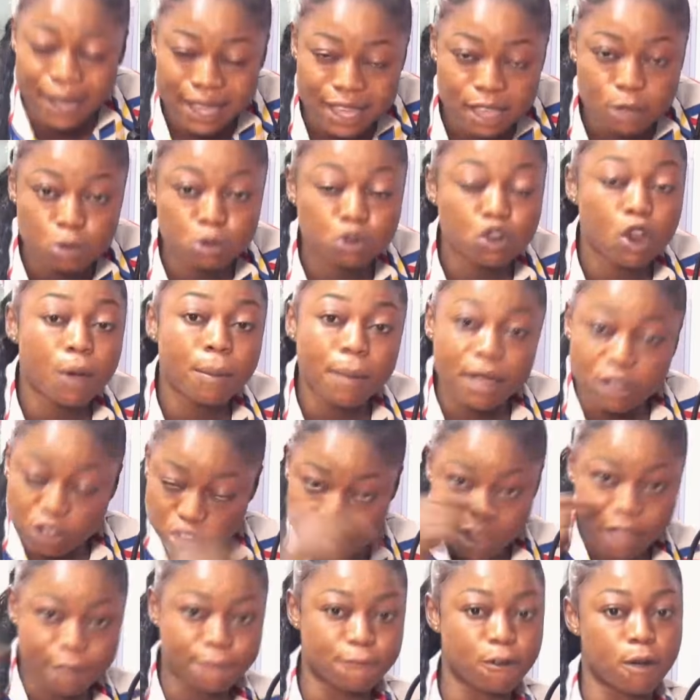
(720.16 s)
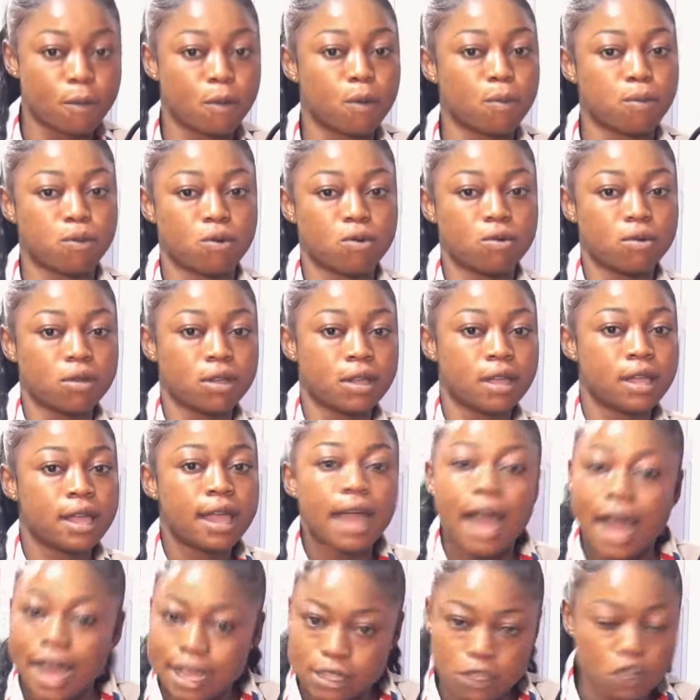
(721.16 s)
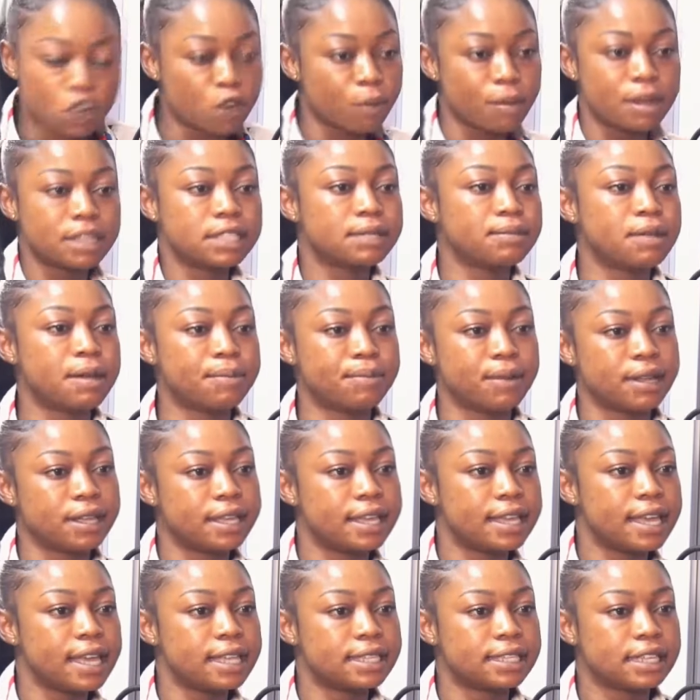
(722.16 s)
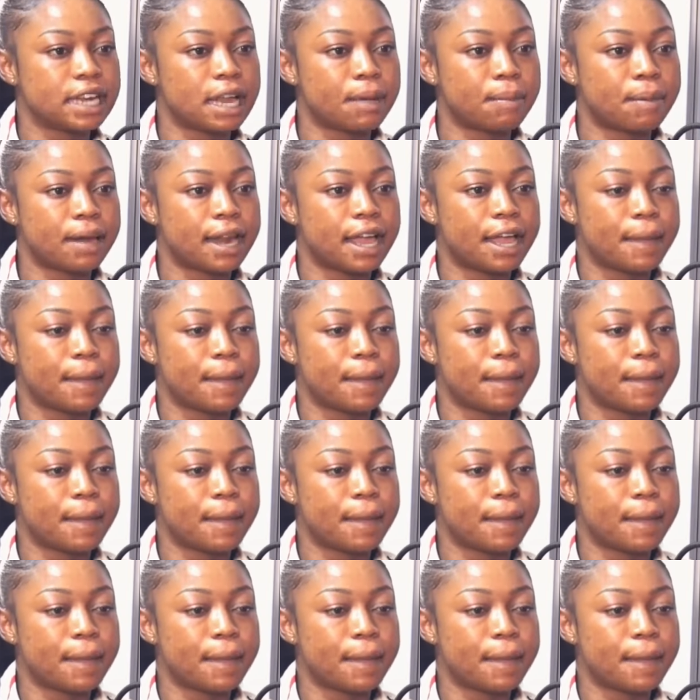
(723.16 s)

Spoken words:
it to the mature formable. I saw no matter my break 18 and I